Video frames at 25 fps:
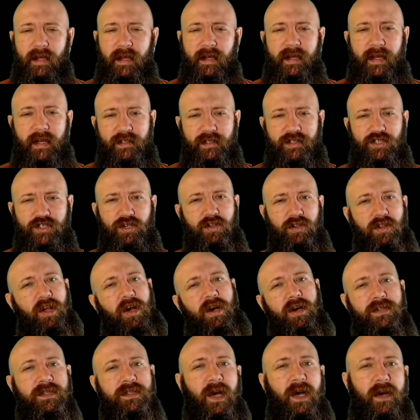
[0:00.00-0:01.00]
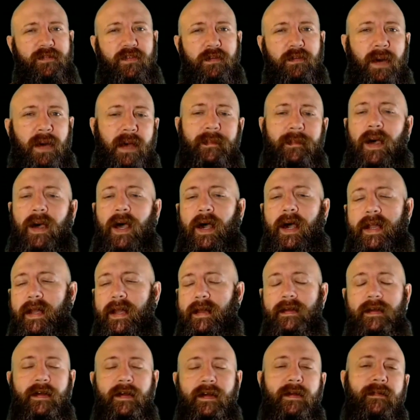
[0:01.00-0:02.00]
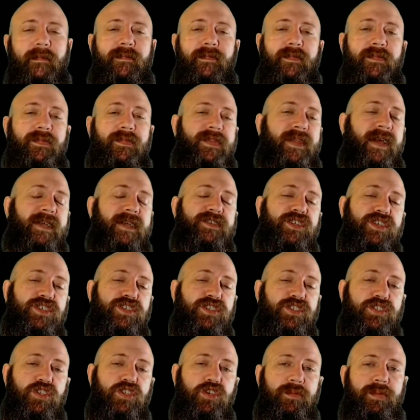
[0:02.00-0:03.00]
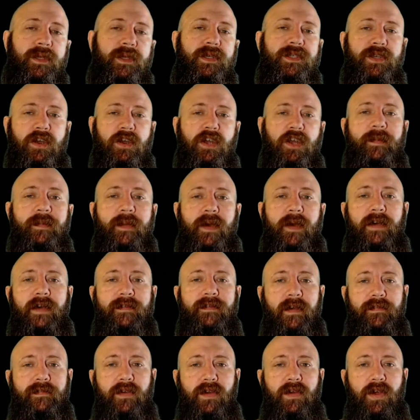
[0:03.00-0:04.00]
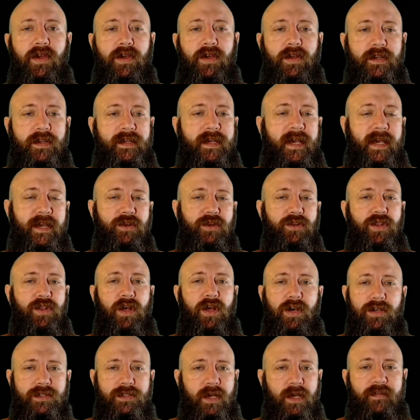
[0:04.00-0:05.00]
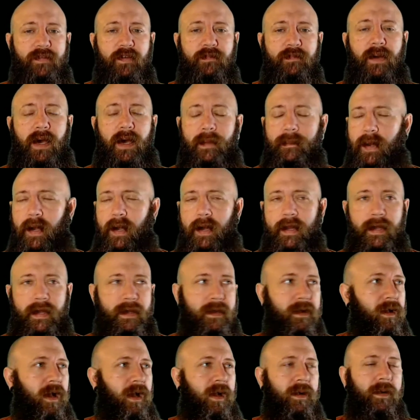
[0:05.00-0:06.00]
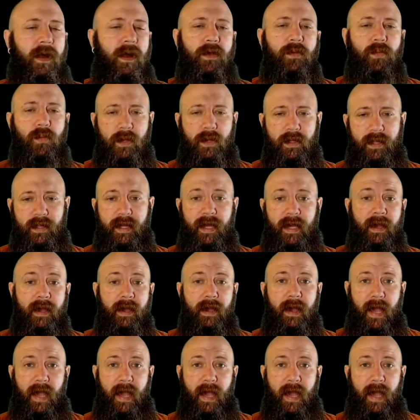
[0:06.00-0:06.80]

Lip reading: Get your laws off of my body. That is the stupidest argument I've ever heard. Get your laws off of my body. I really?